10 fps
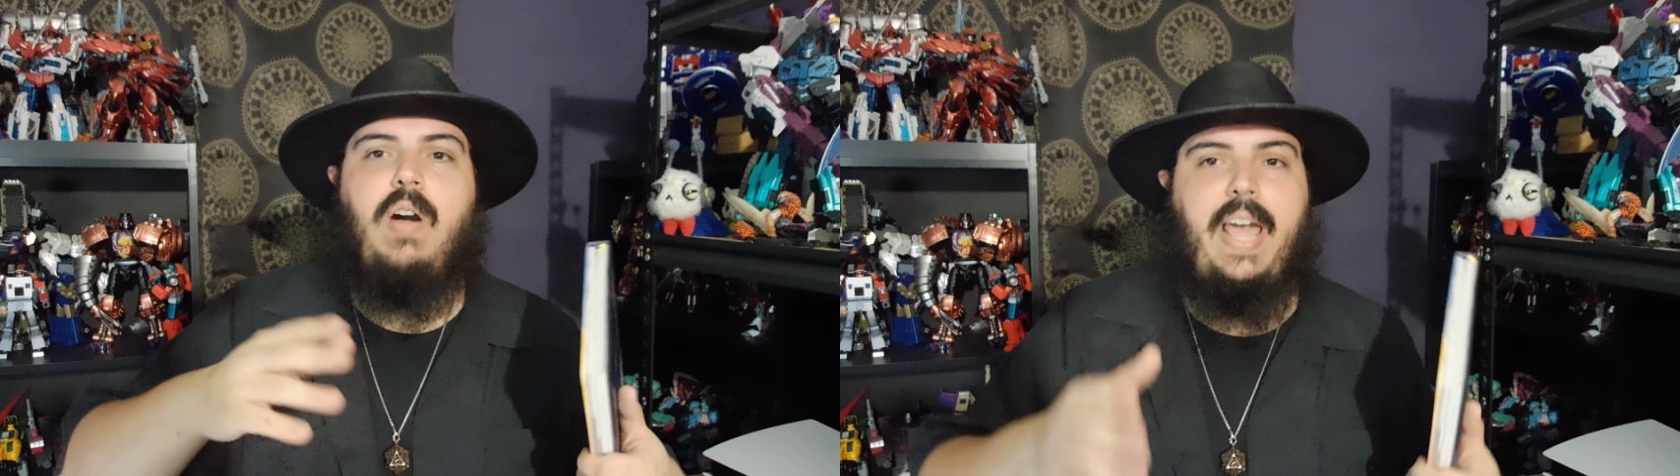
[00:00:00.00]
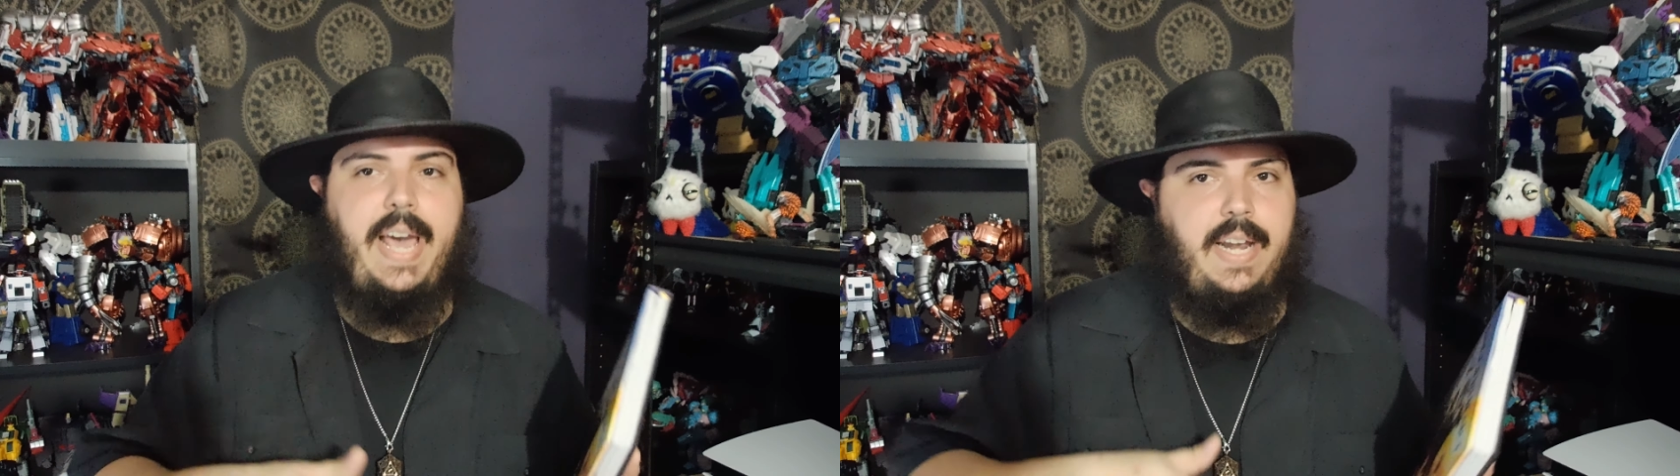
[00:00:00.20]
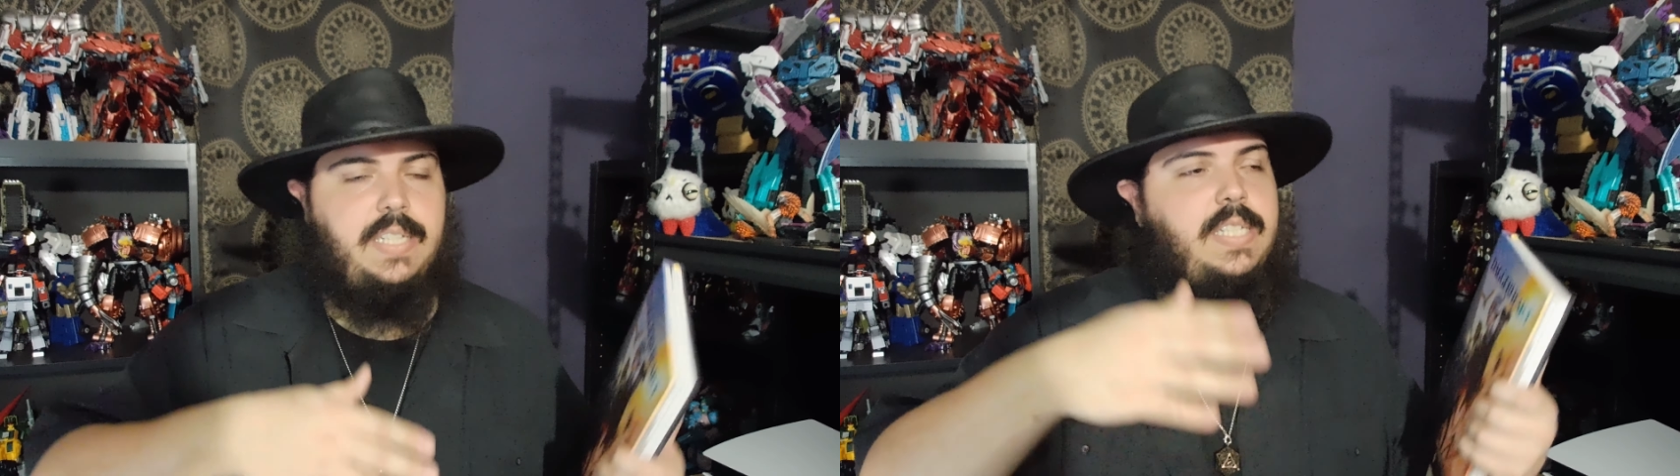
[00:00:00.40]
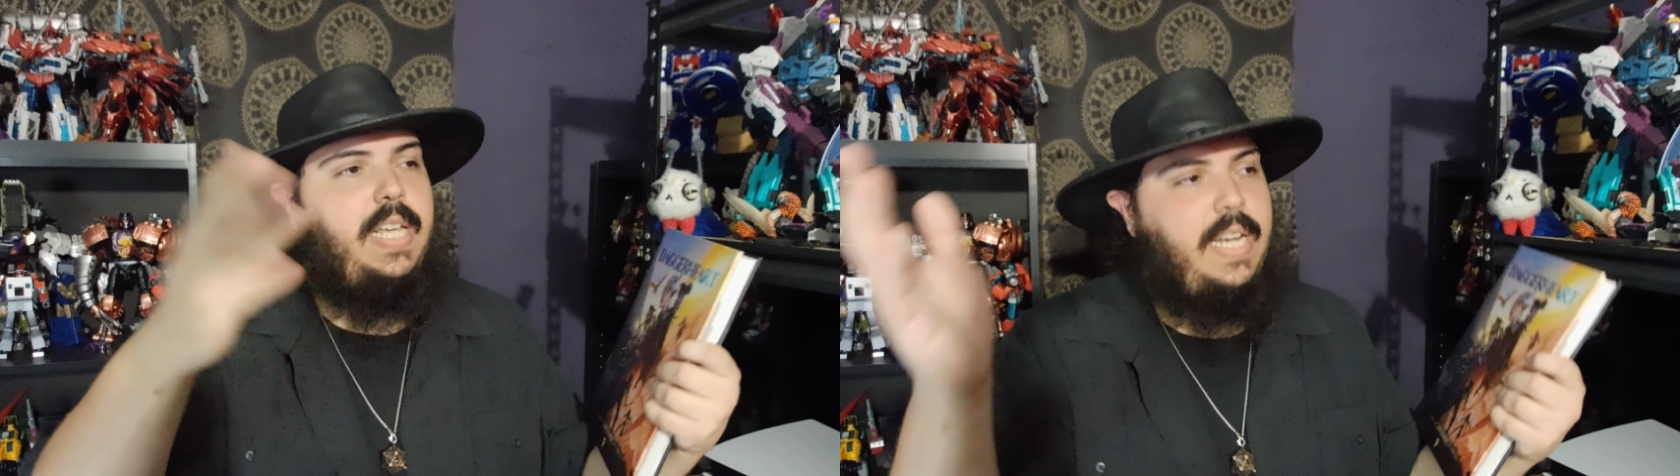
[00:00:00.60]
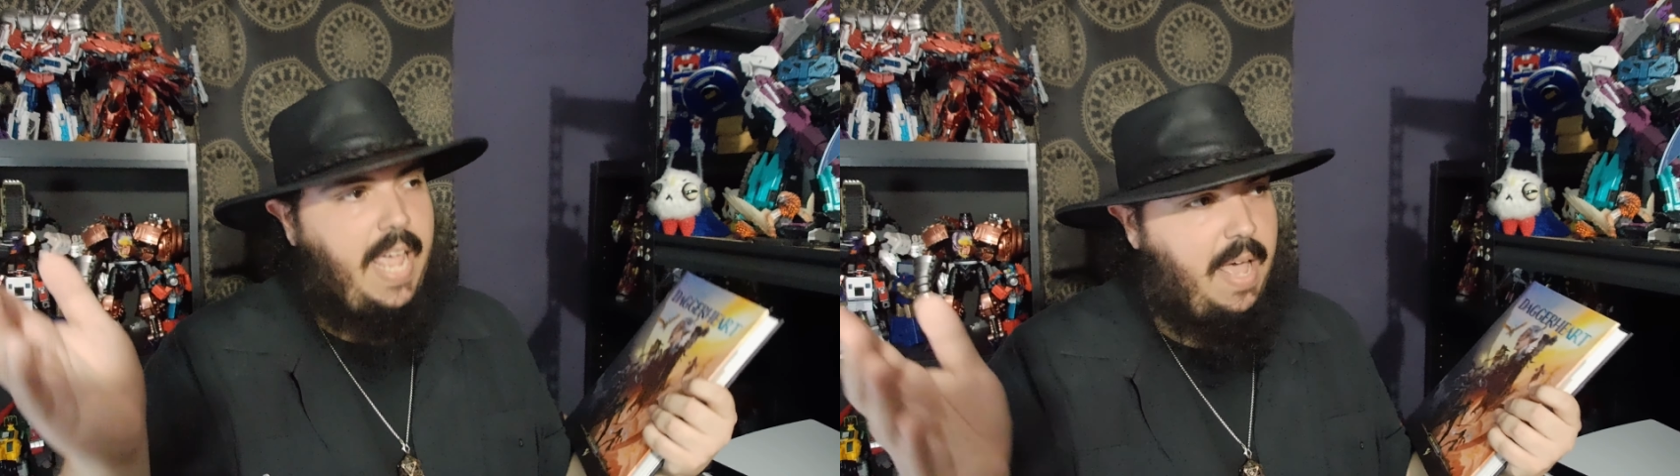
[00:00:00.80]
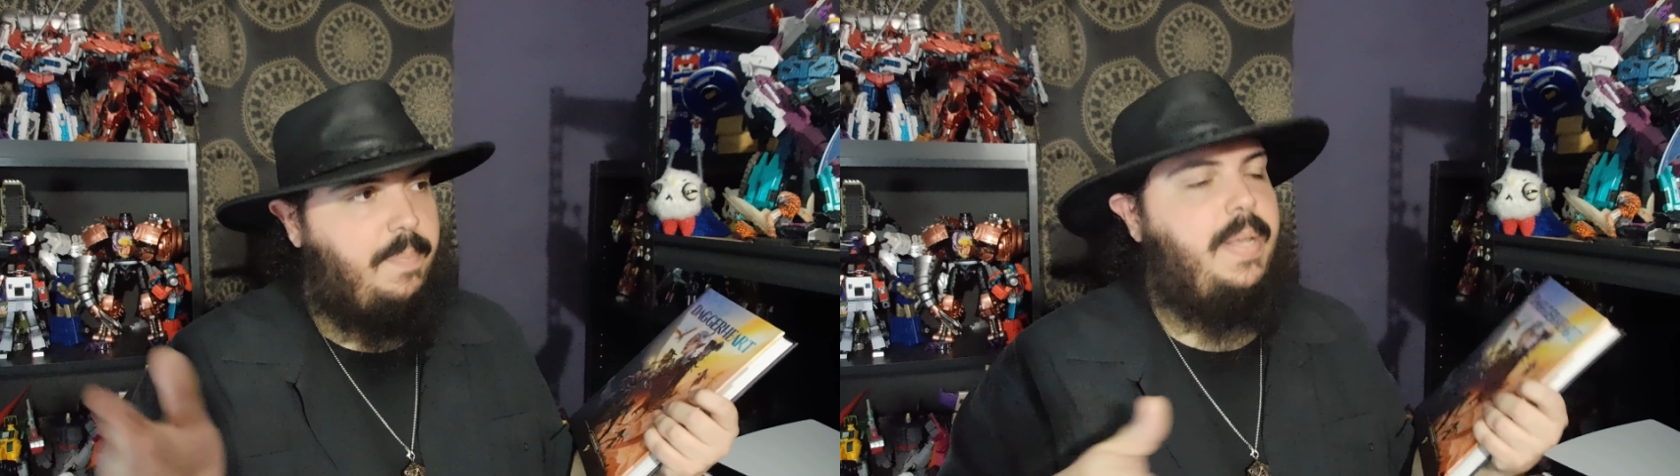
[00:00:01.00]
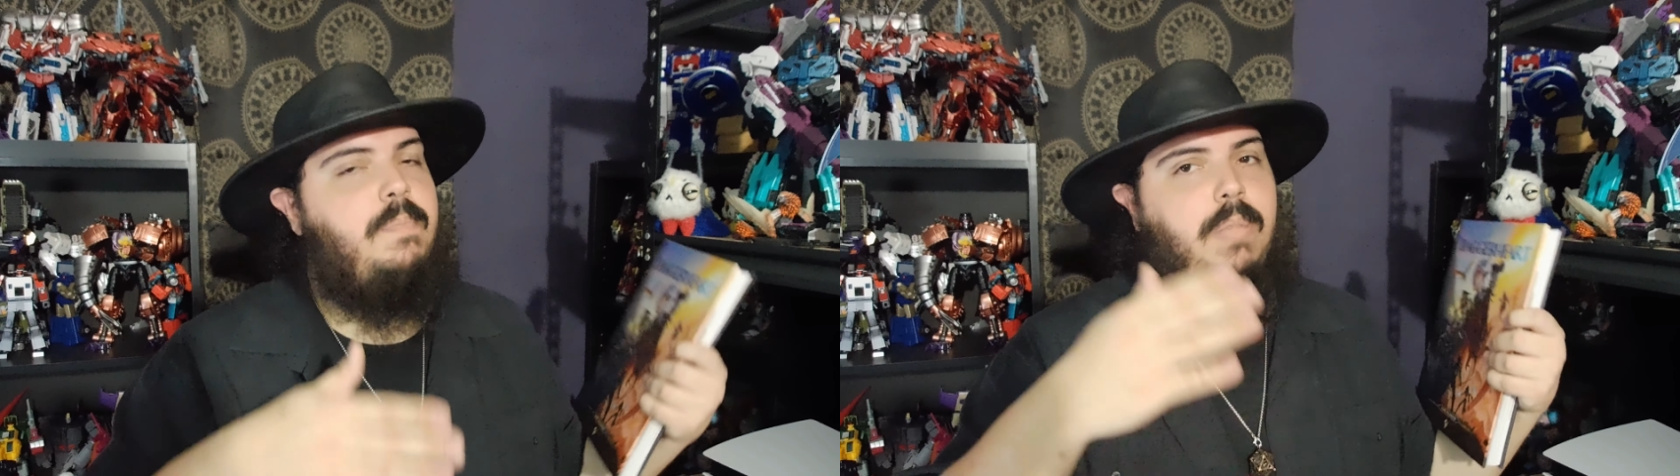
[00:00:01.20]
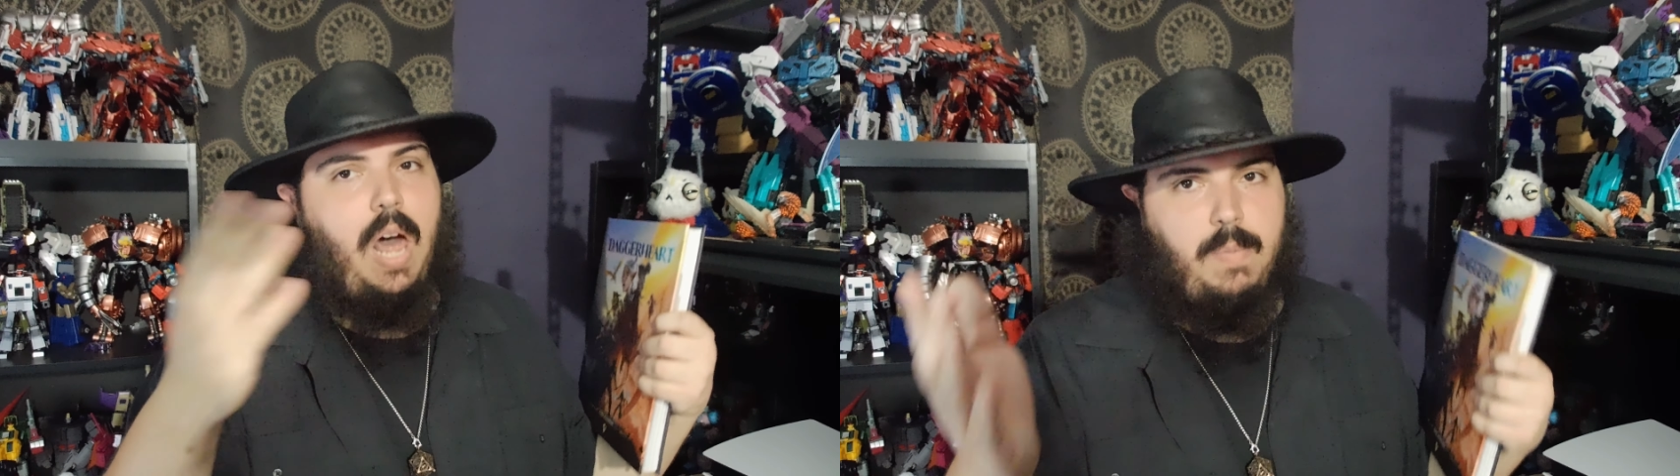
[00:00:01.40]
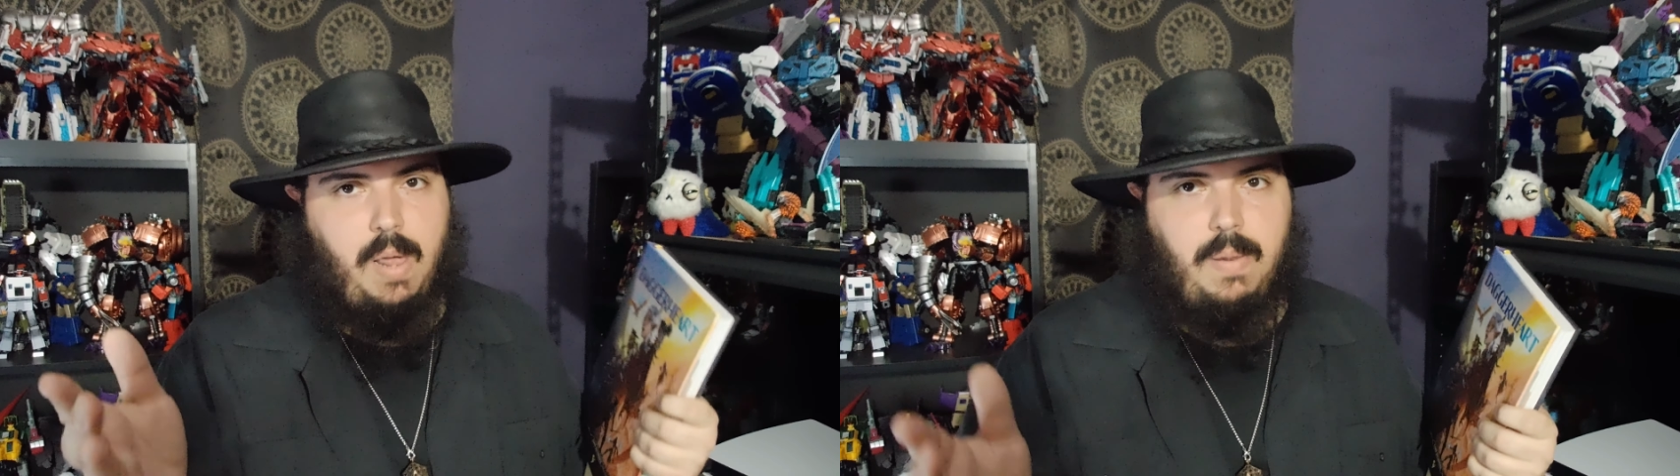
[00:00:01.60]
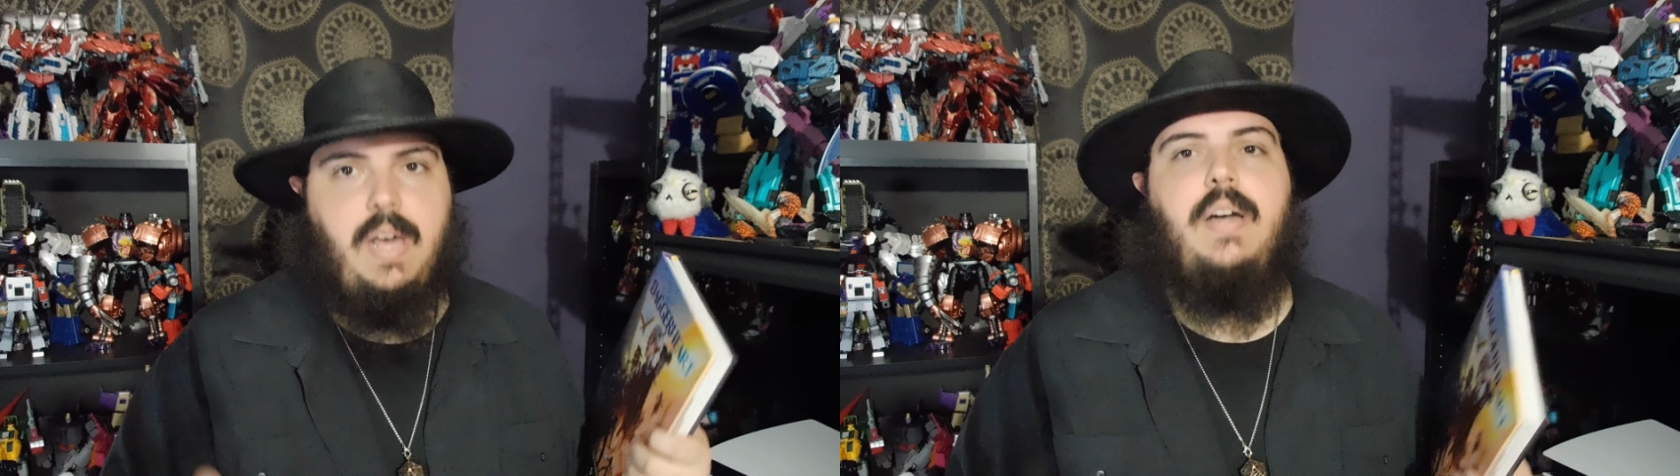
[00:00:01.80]
I had a scene happen, blah
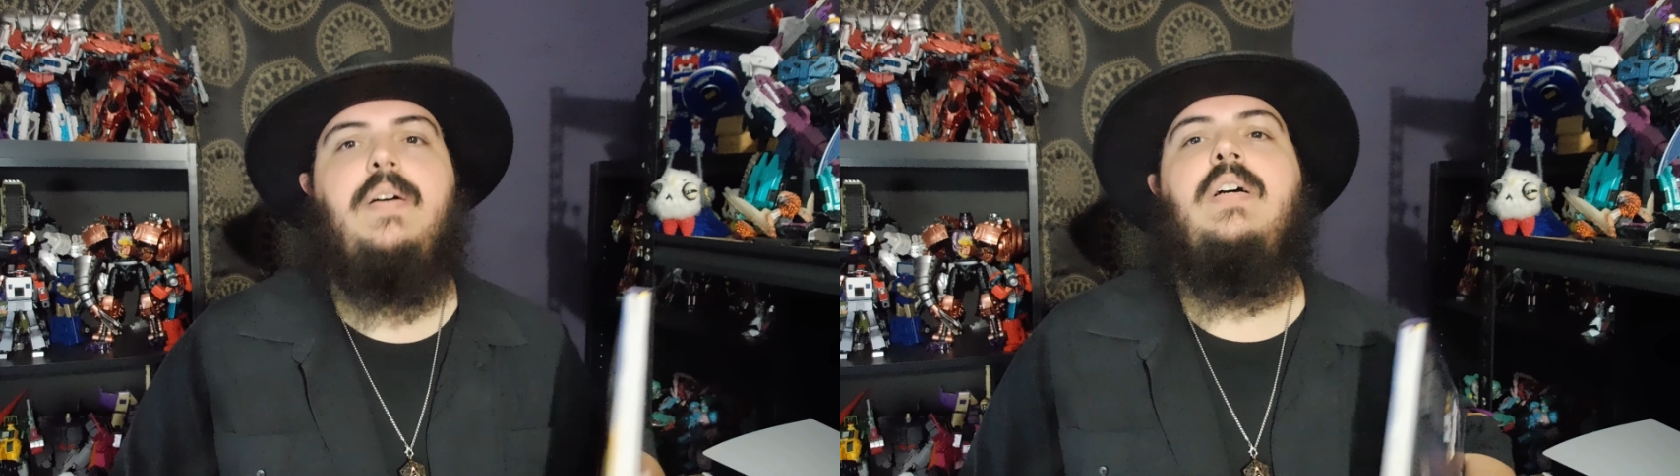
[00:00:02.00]
blah blah.